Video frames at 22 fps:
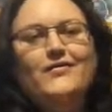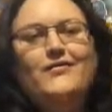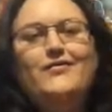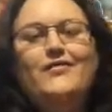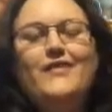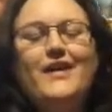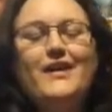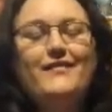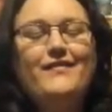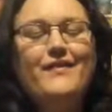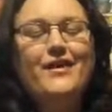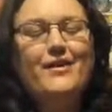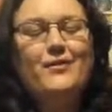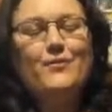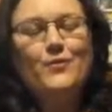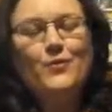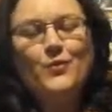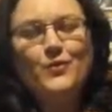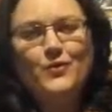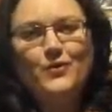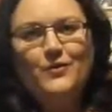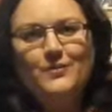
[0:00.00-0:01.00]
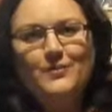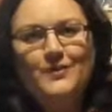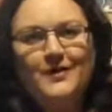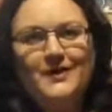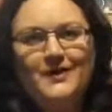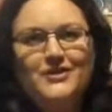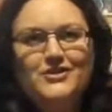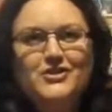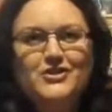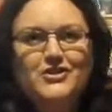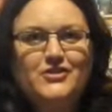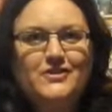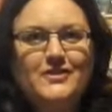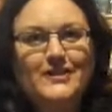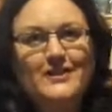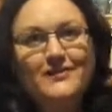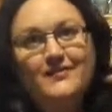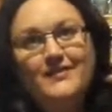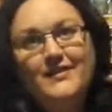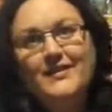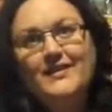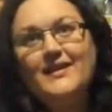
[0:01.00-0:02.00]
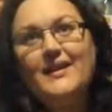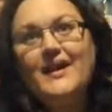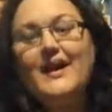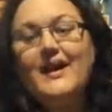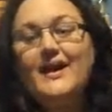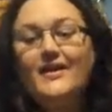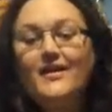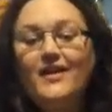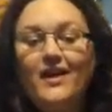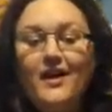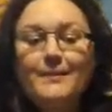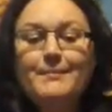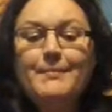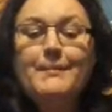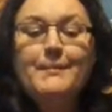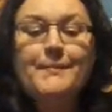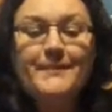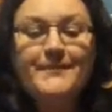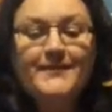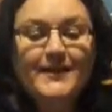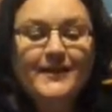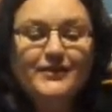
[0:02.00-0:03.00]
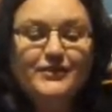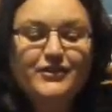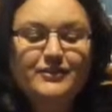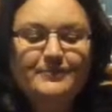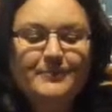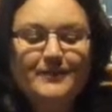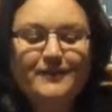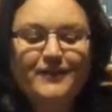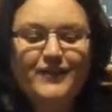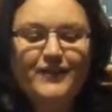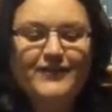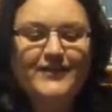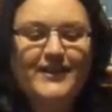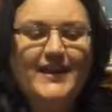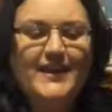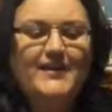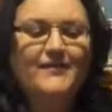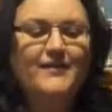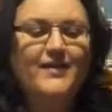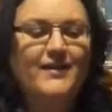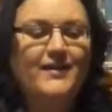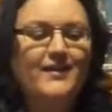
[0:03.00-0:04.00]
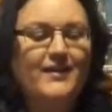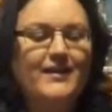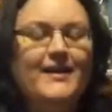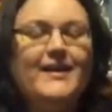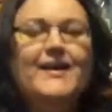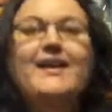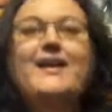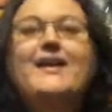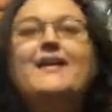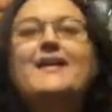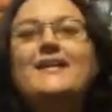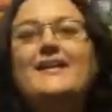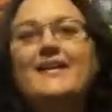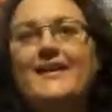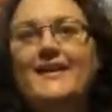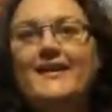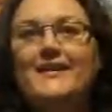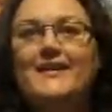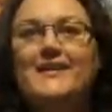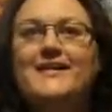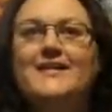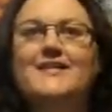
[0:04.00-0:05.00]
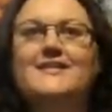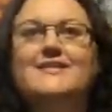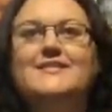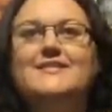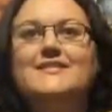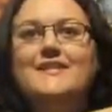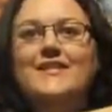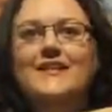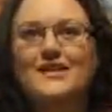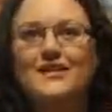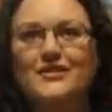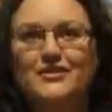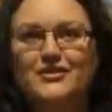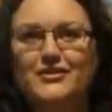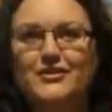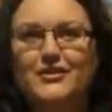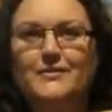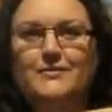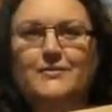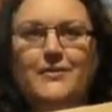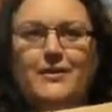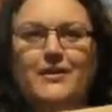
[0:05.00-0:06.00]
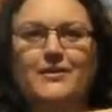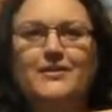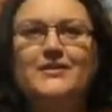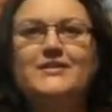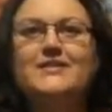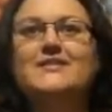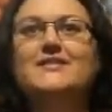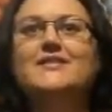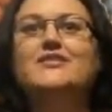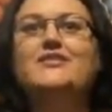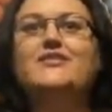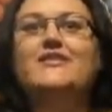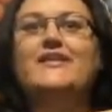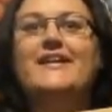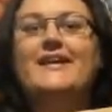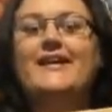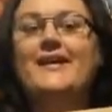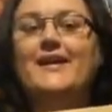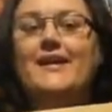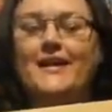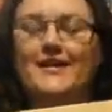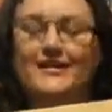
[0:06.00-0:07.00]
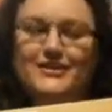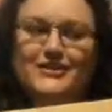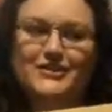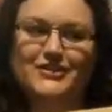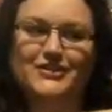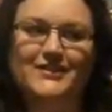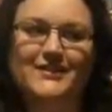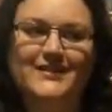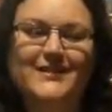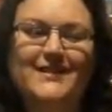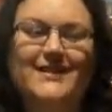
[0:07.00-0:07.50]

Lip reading: very warm June evening, and I'm in possession of my first ever Geek Slush box, or Geek Lush.